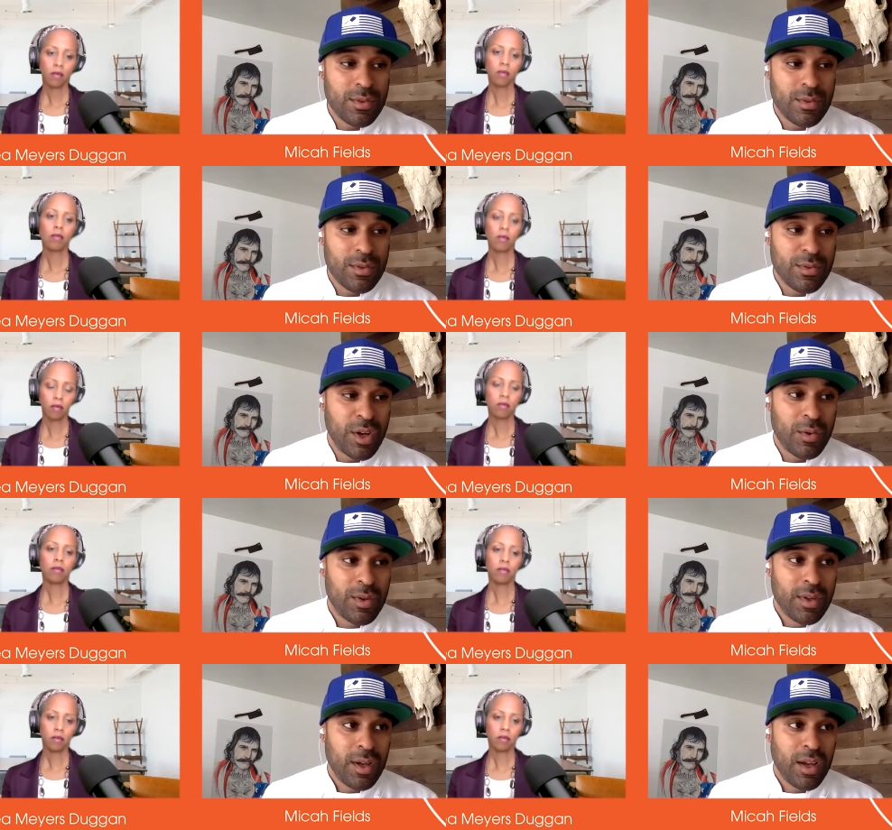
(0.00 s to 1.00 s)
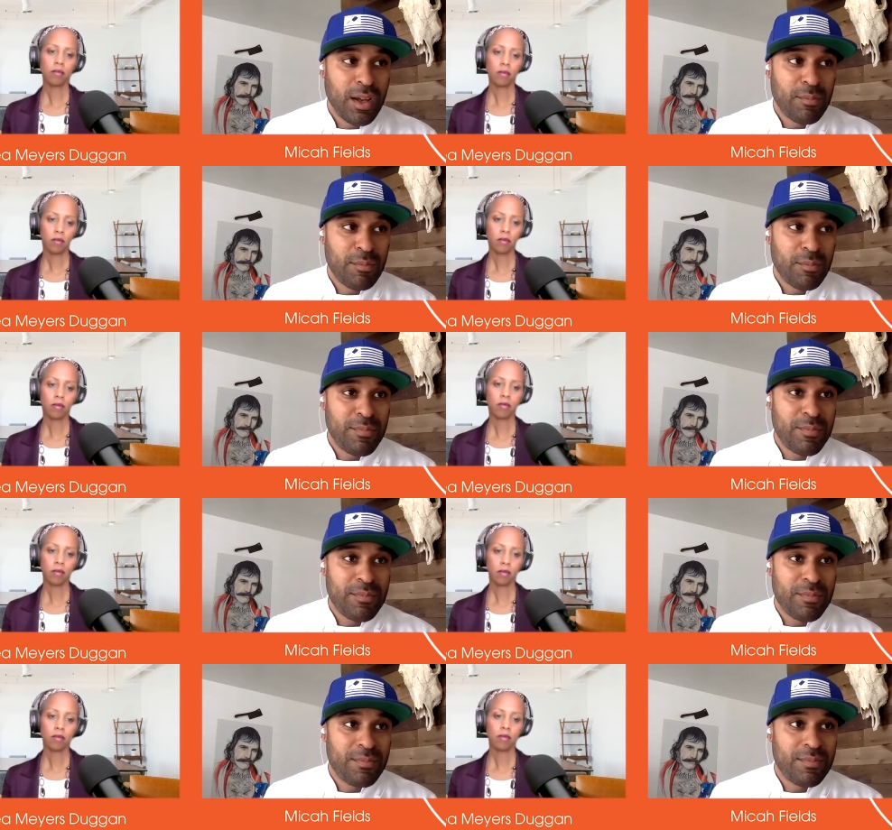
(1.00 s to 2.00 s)
Speaker 1: to, you know, um,
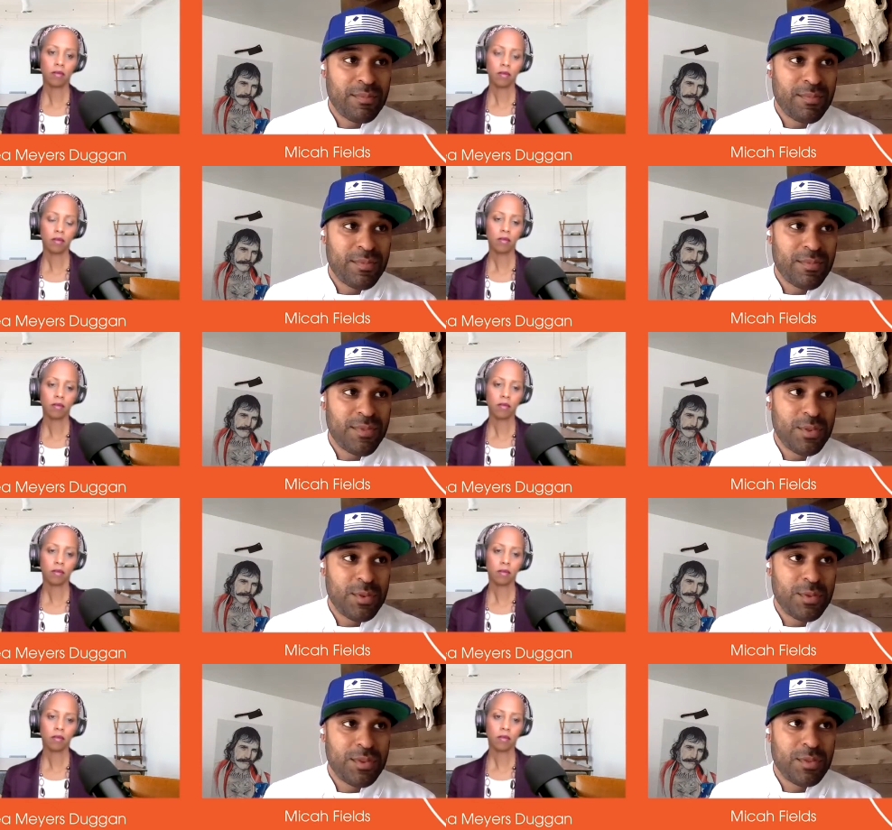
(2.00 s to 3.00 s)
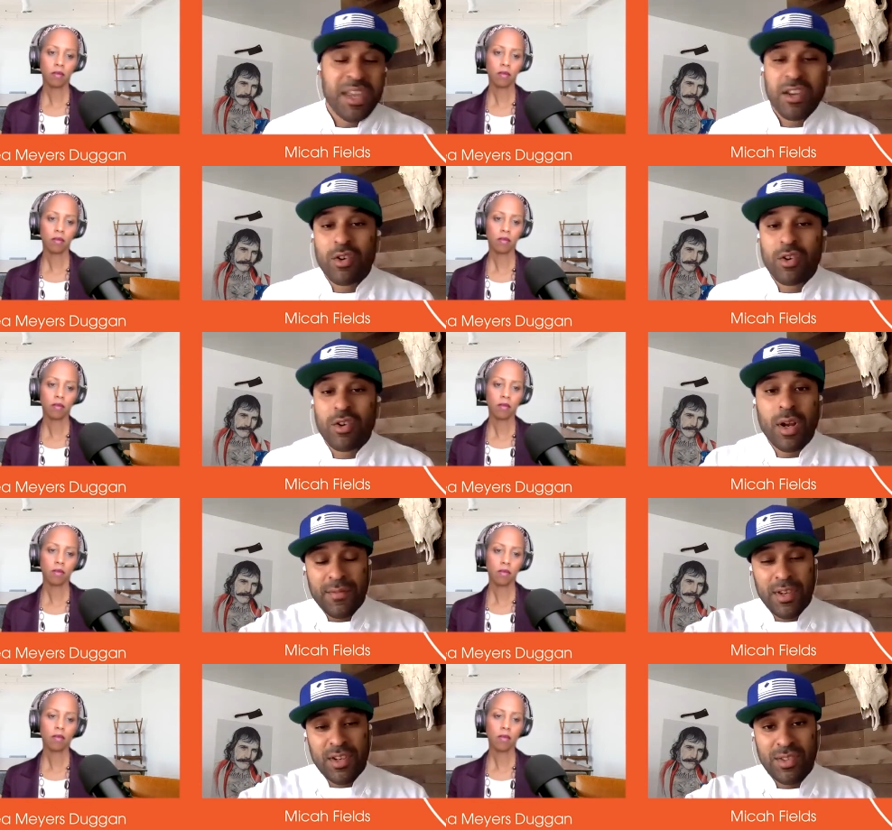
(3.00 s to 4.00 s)
to, to make it
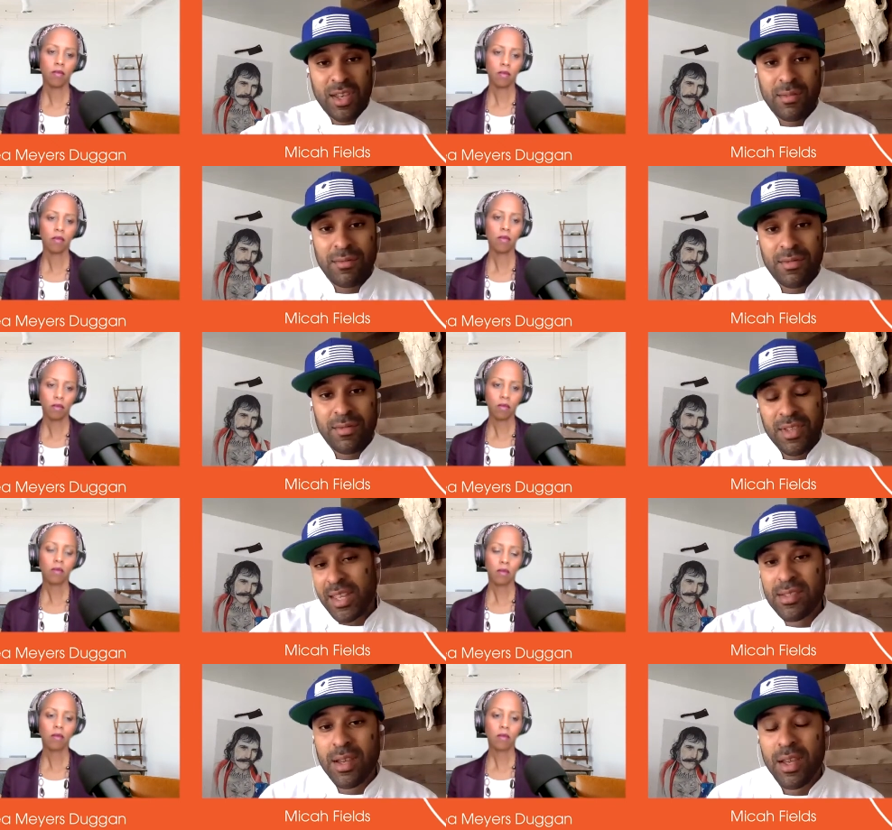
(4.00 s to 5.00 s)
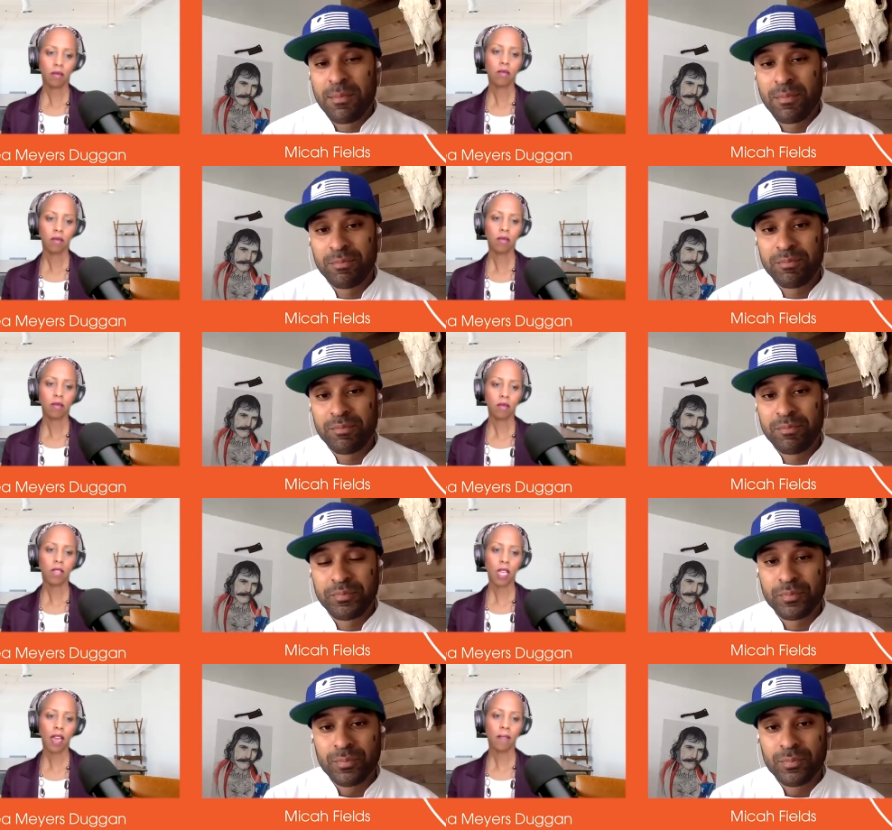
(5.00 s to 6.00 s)
across the finish line the, the next time.
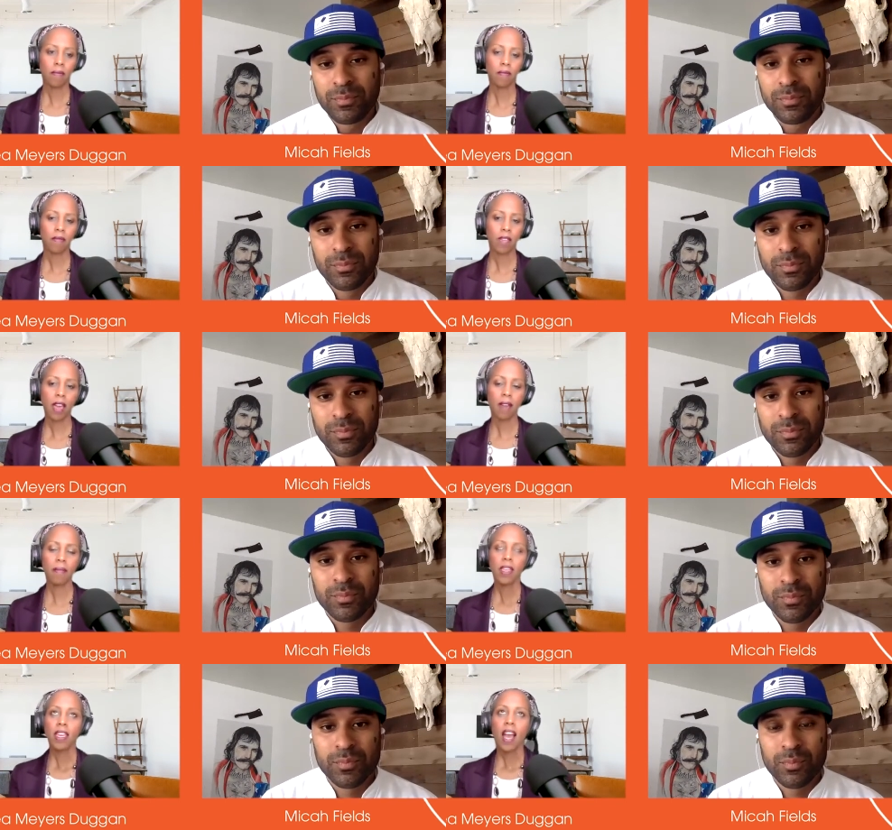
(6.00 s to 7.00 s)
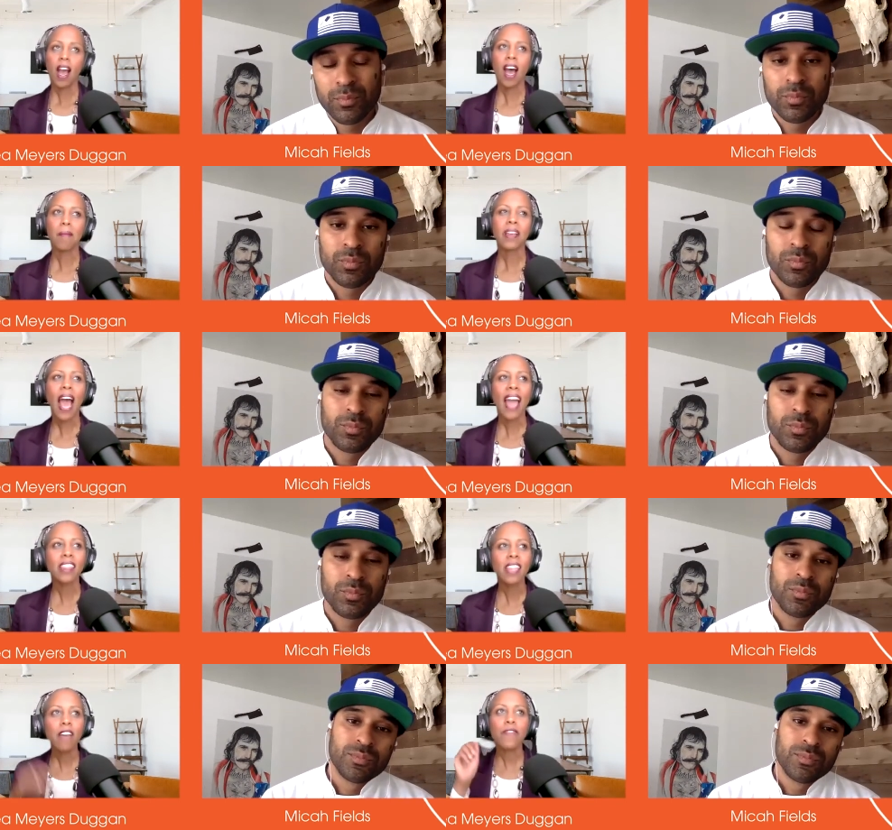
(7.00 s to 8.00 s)
Speaker 2: Yeah. Yeah. Um, I
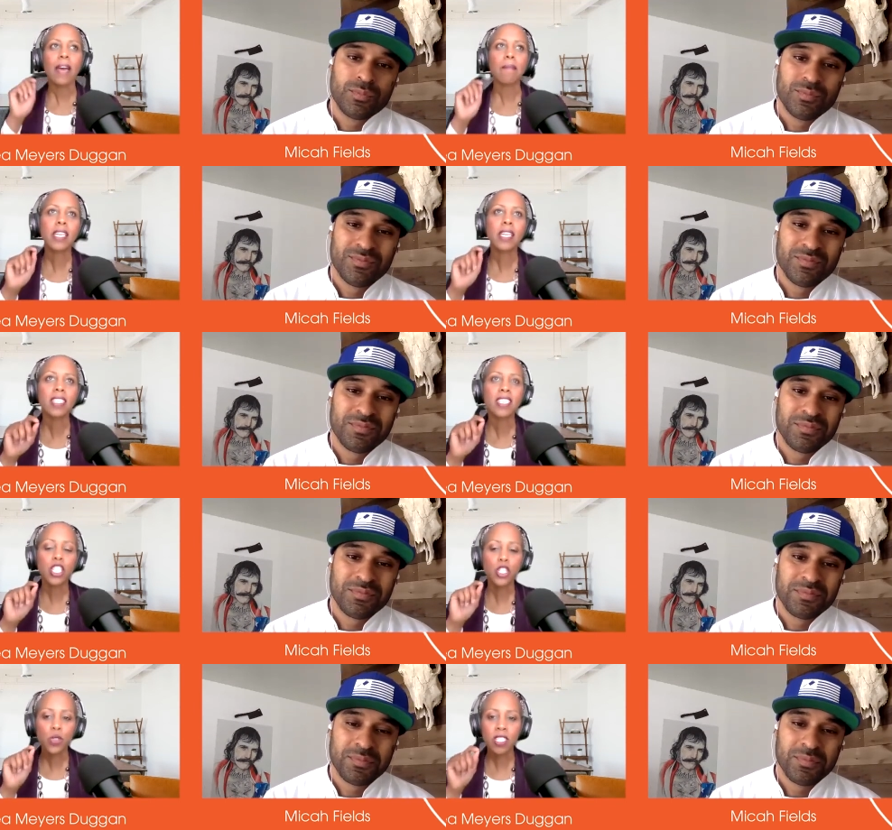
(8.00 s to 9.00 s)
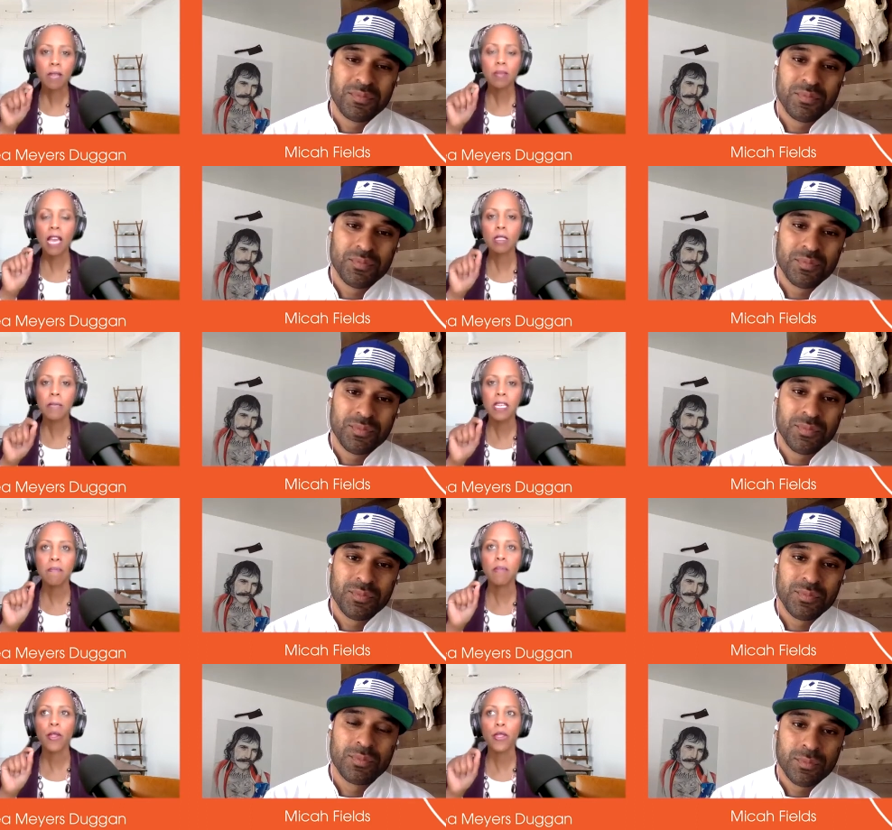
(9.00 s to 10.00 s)
love that, because, you know, sometimes
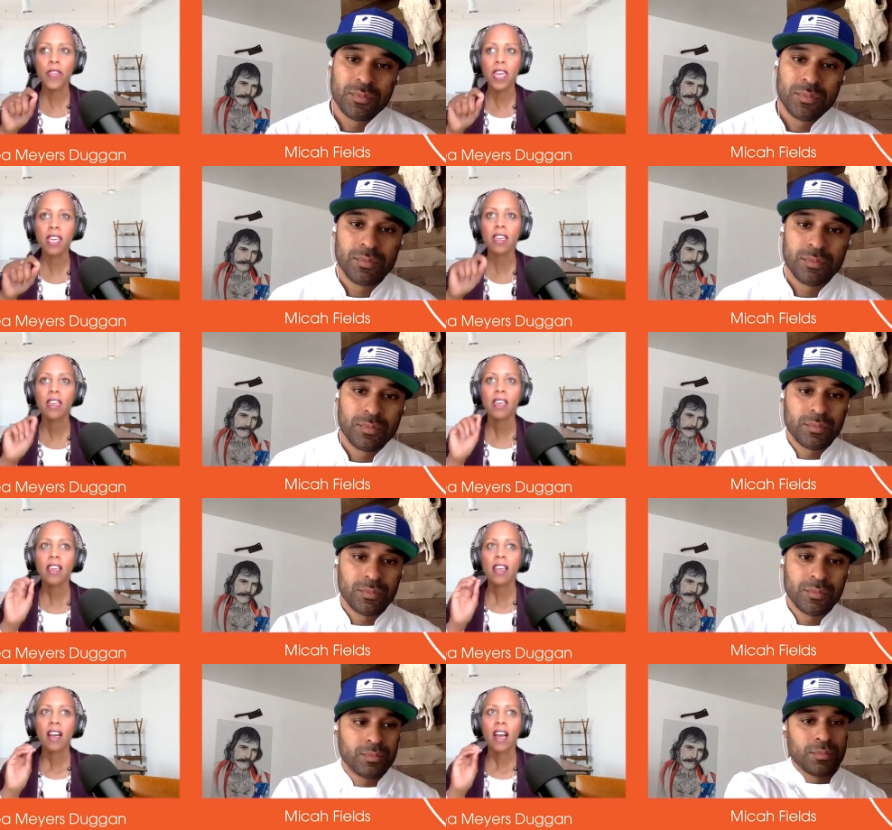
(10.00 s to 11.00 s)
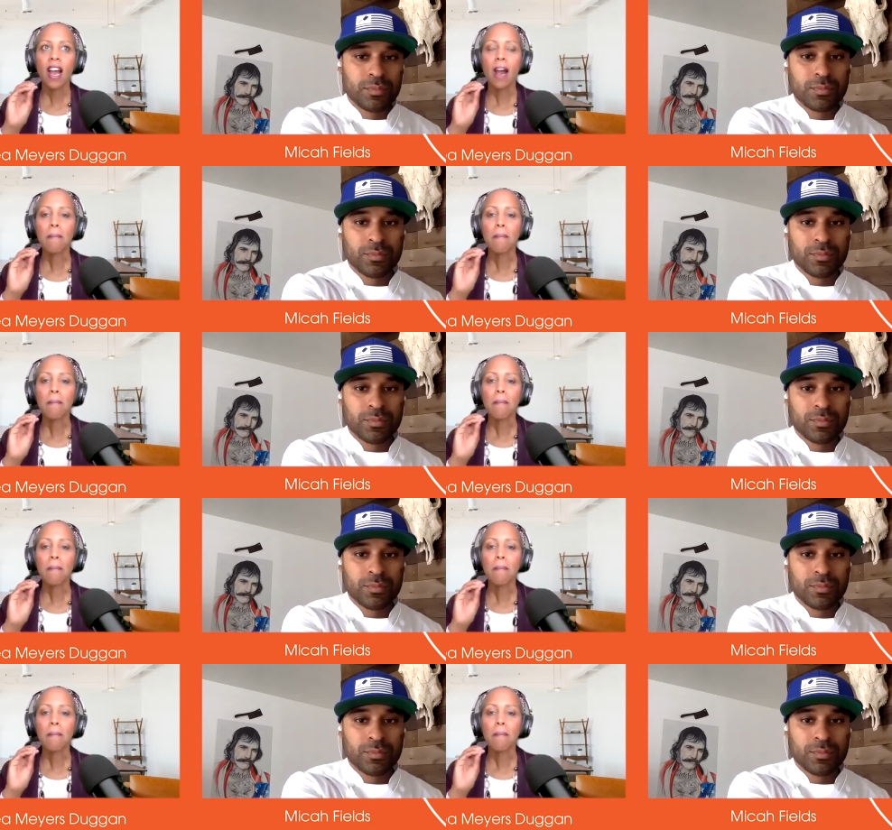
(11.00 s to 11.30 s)
people think a